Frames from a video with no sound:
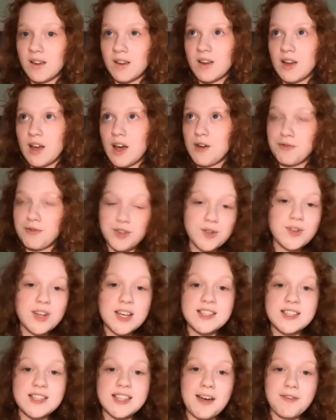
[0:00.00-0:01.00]
A few days
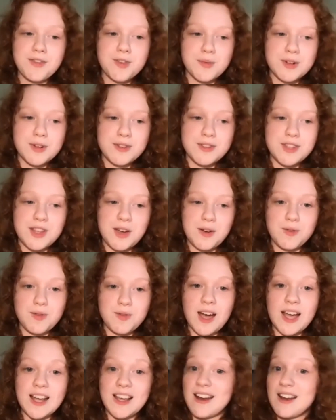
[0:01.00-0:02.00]
afterwards, though,
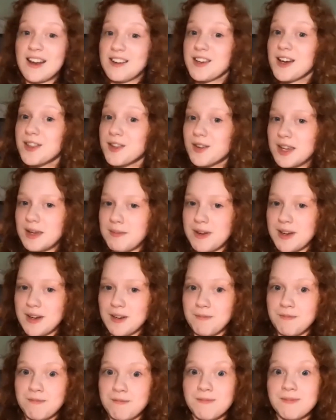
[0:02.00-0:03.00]
I got another email,
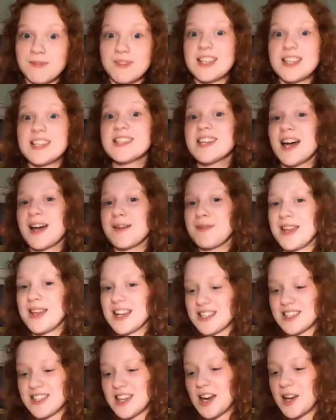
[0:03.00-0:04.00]
this time an
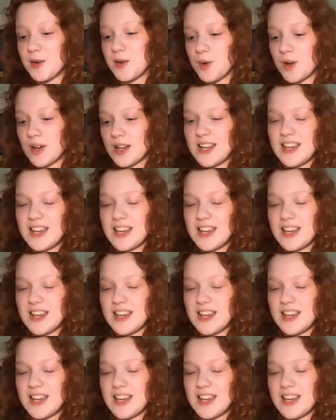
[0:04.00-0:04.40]
exciting one,